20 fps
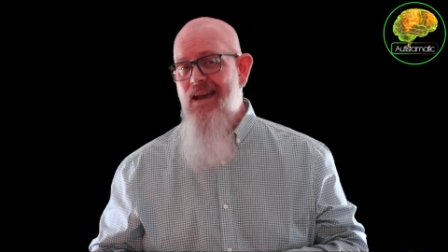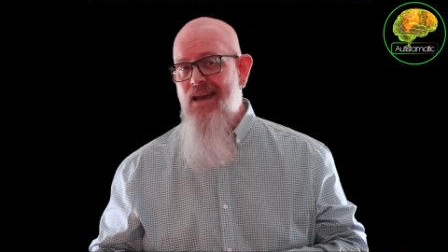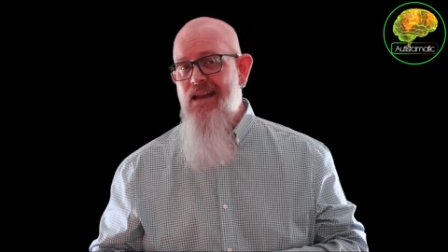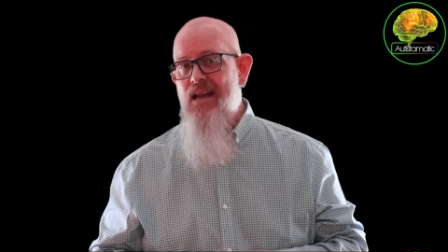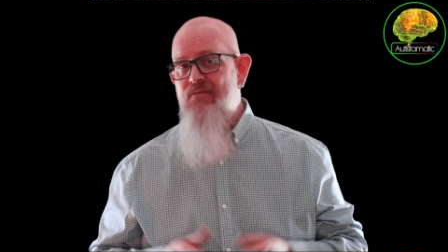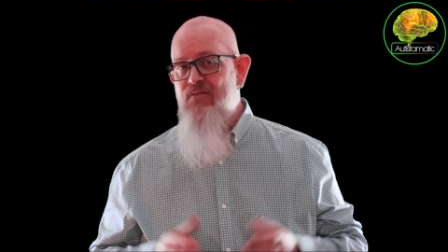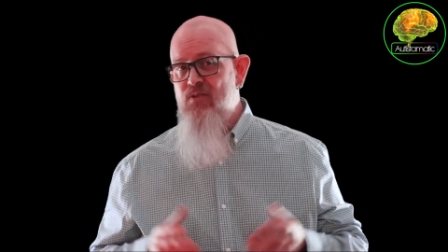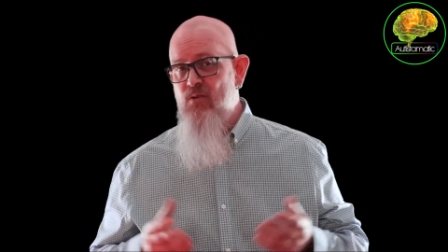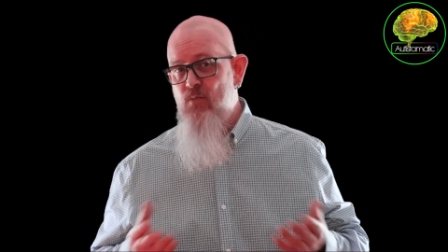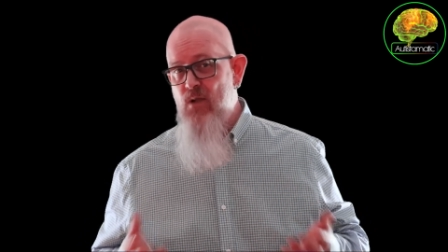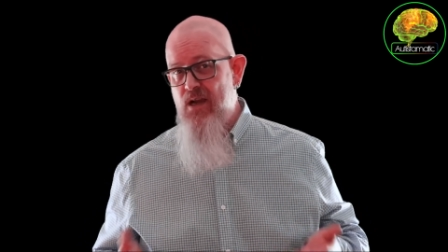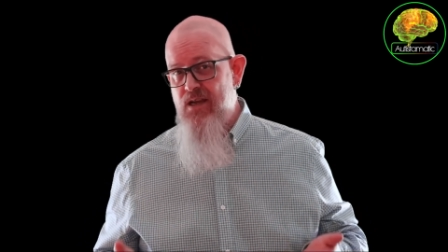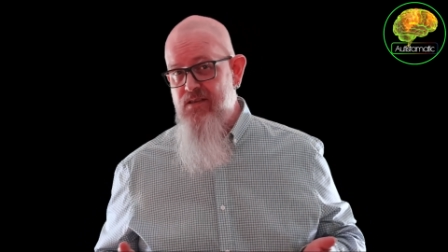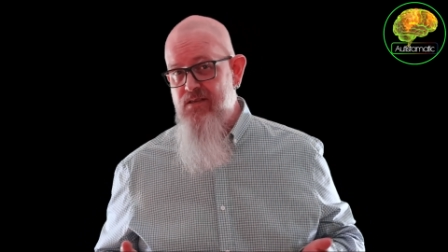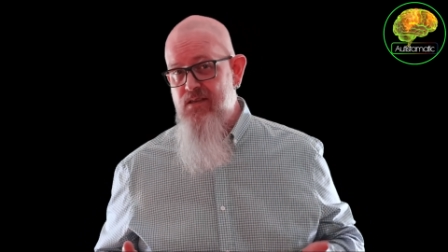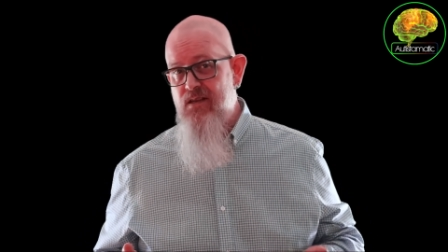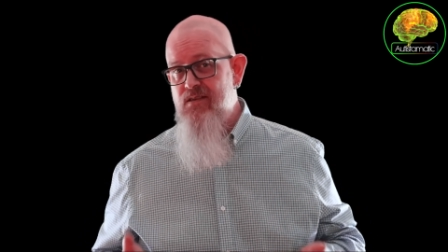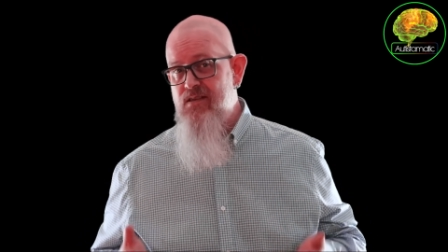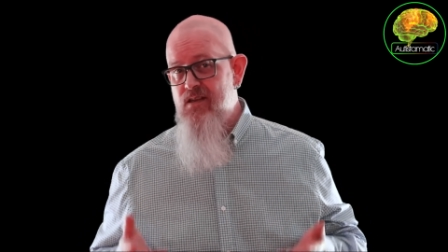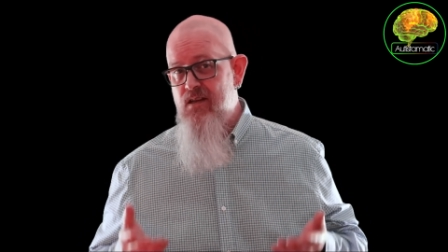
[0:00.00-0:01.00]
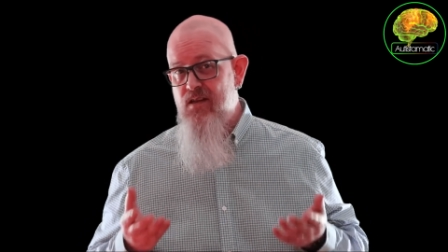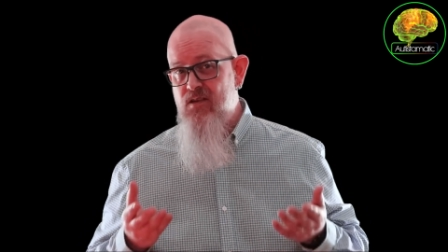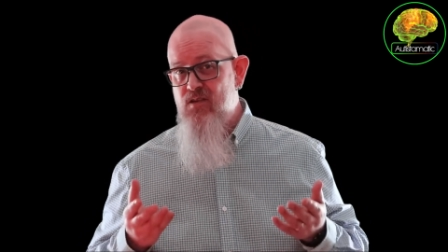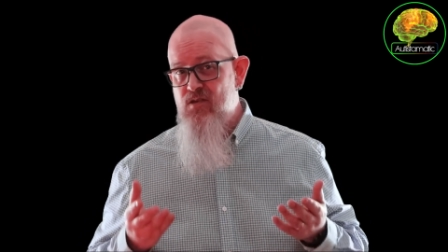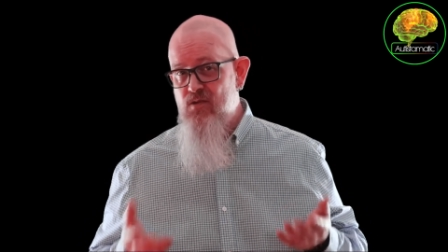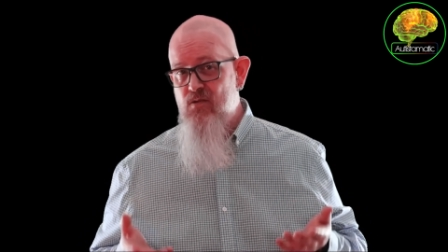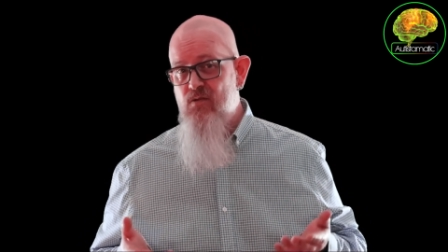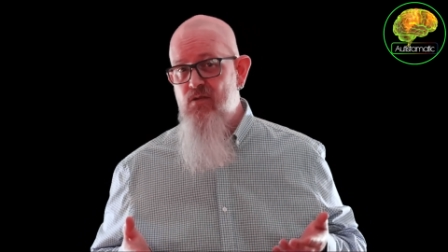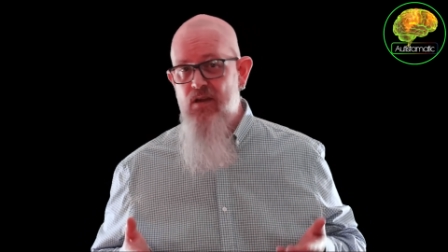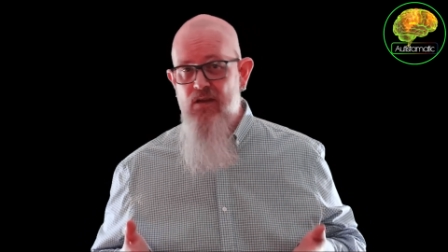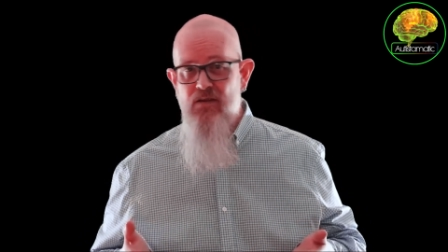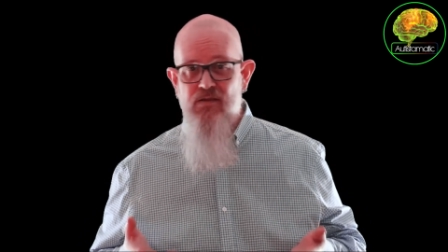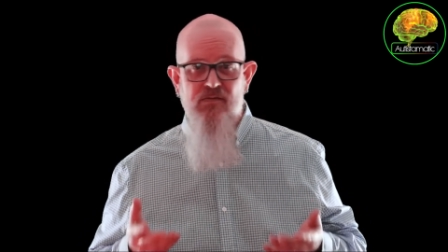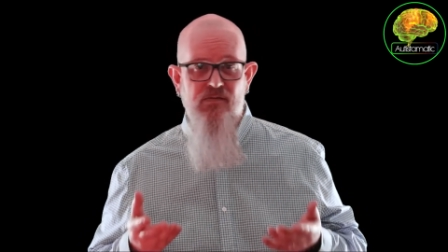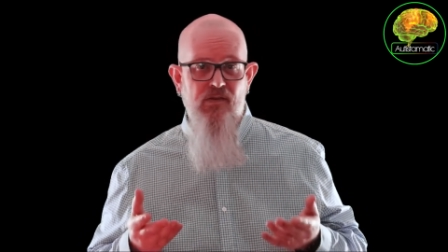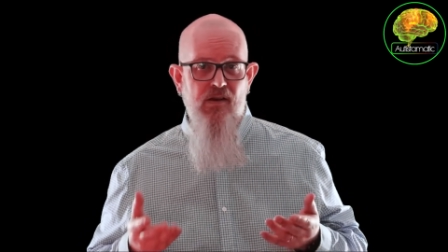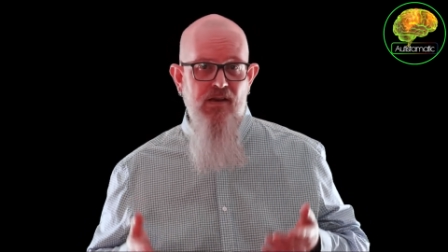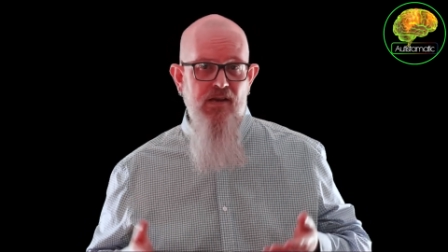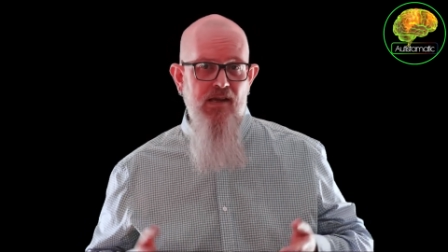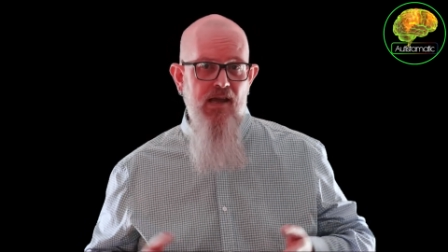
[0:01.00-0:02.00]
I'd have to wait until I saw her
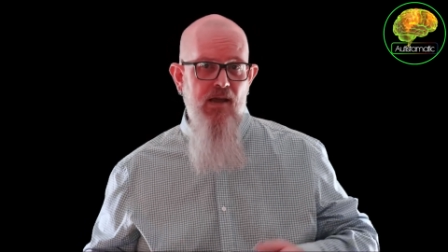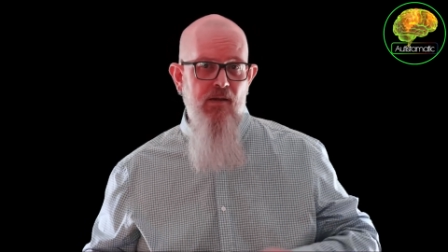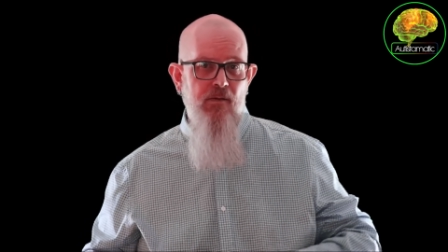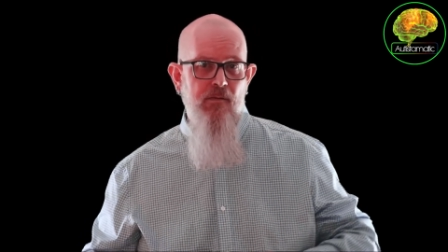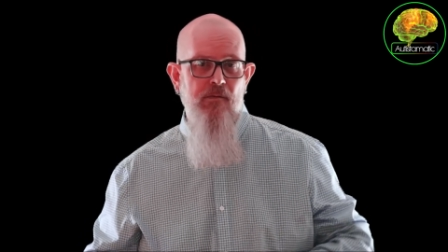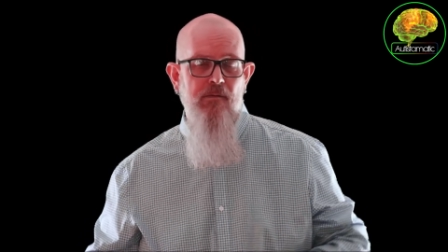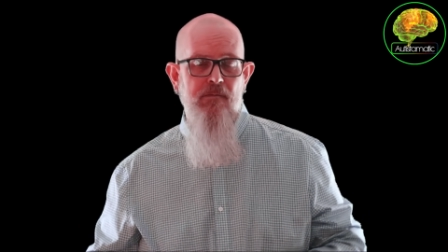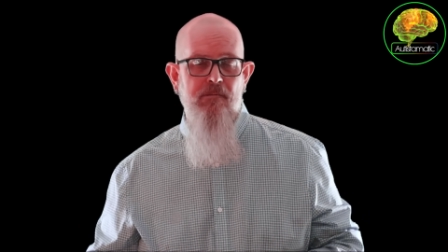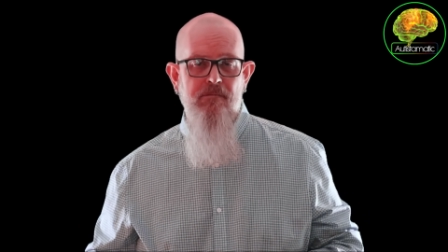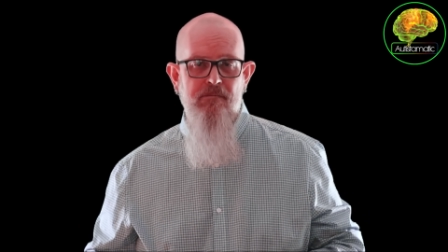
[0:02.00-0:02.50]
to find out.